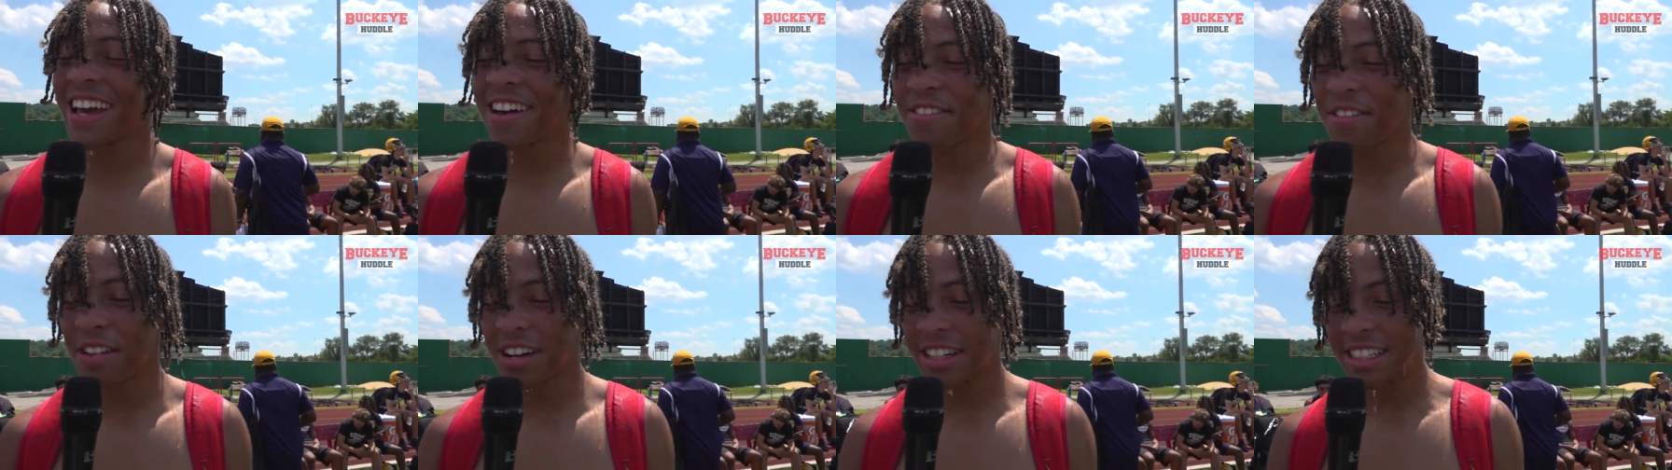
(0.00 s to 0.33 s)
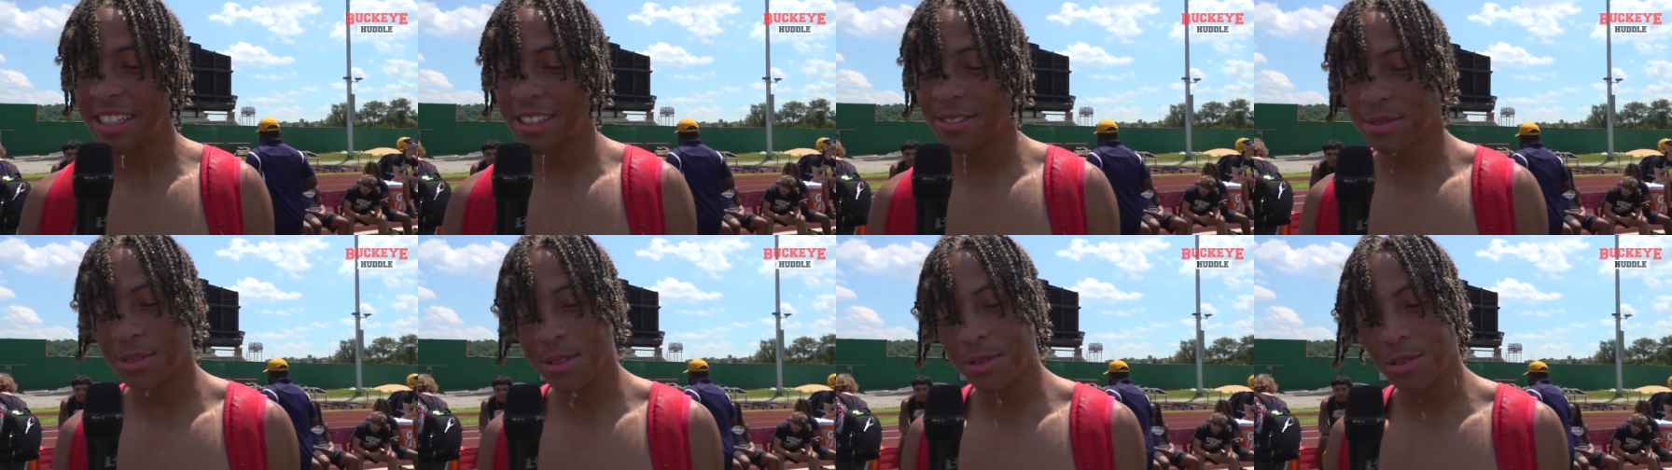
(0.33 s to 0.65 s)
But
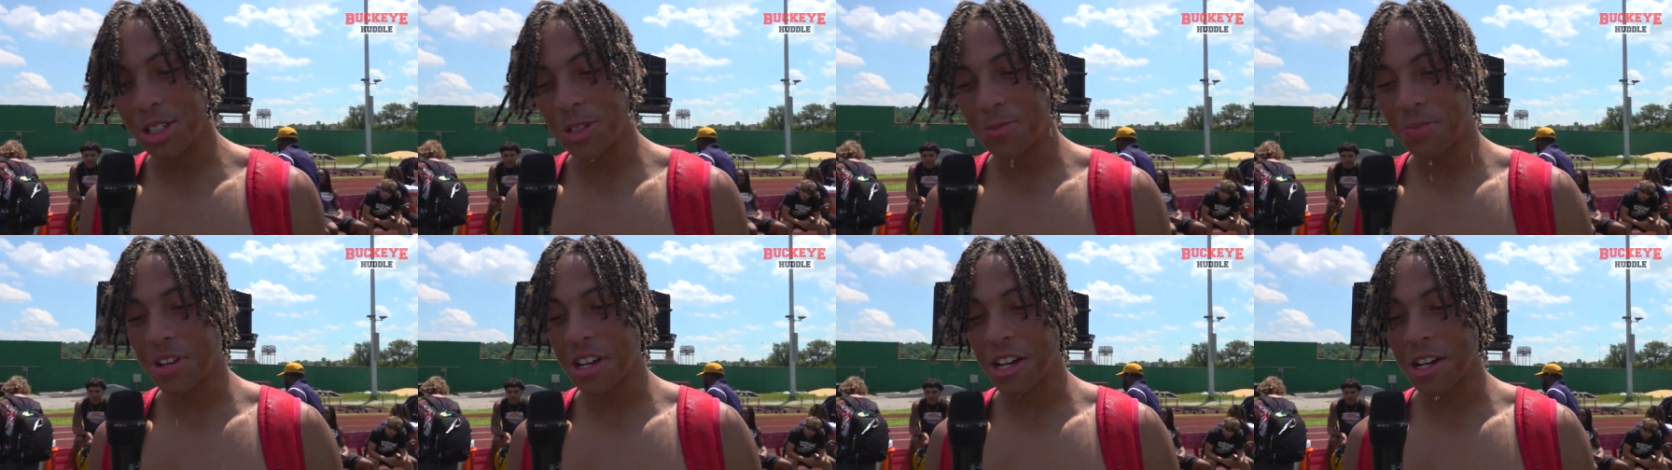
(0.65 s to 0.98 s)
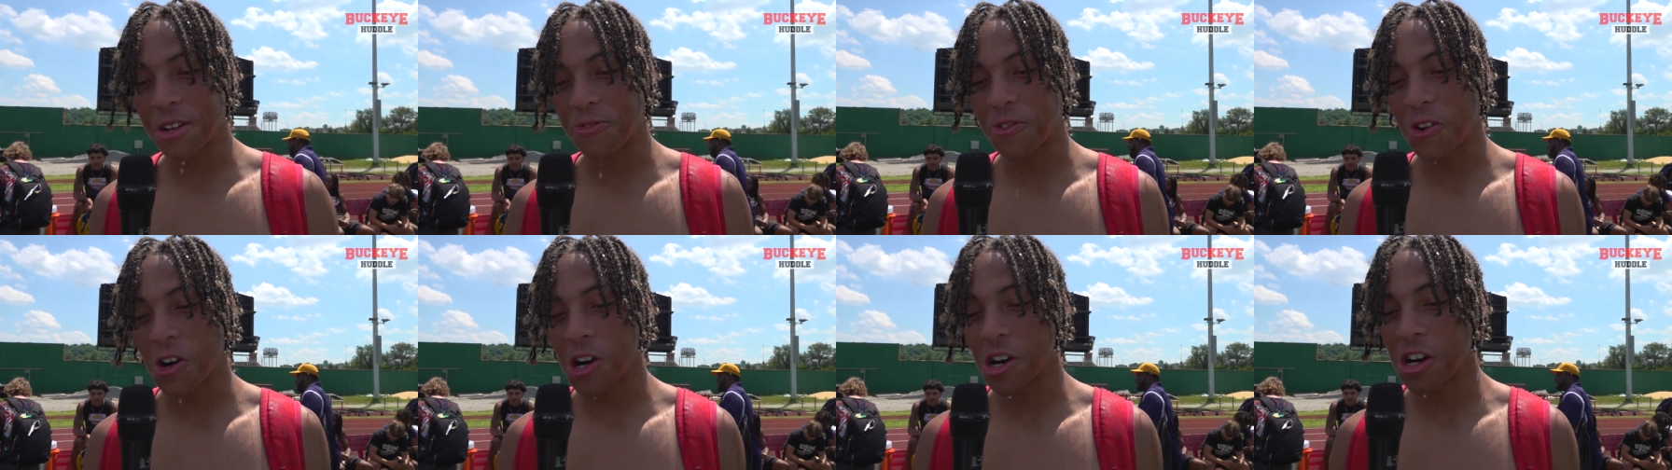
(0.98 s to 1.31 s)
just doing this
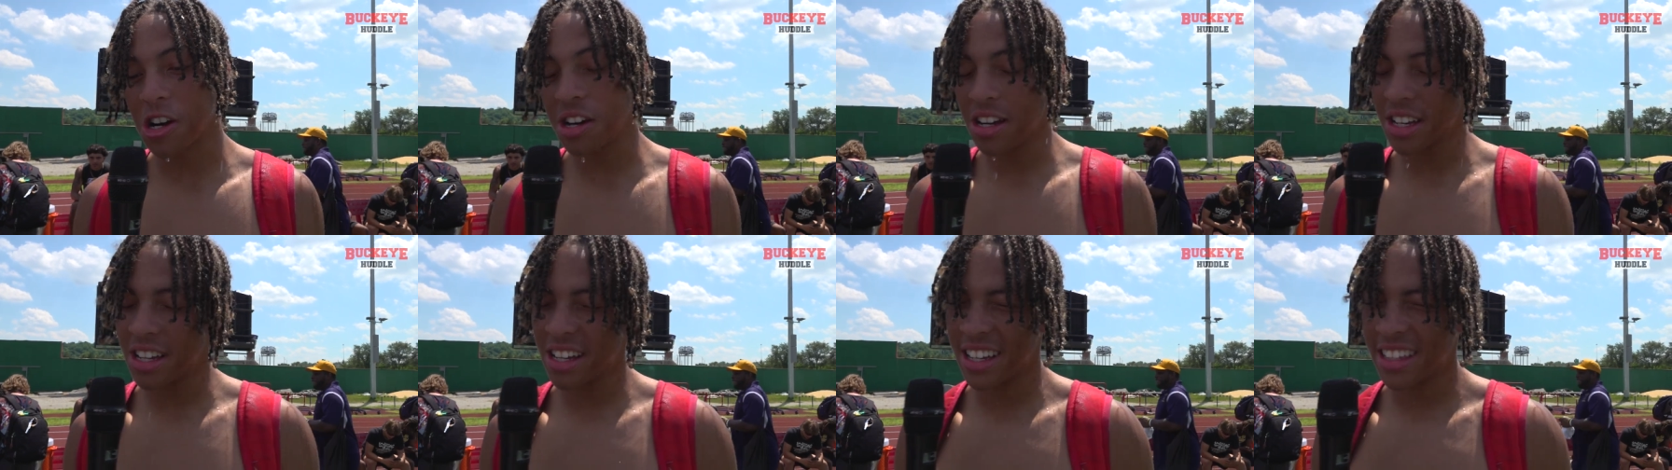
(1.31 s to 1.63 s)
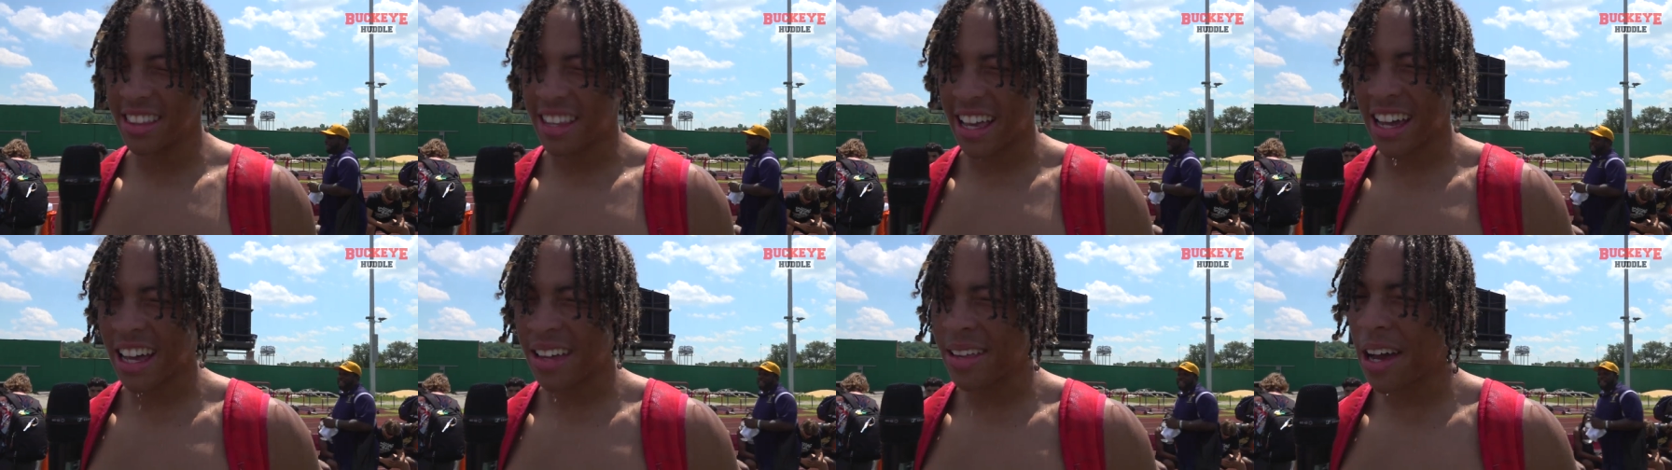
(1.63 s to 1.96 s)
being far.
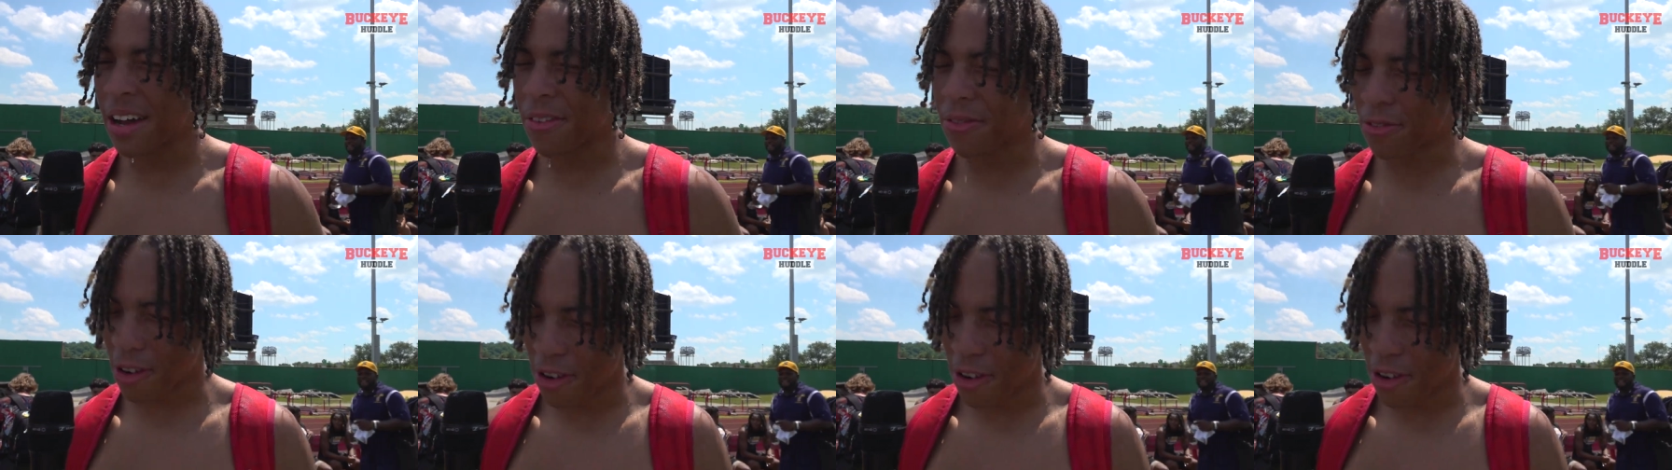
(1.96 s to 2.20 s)
Not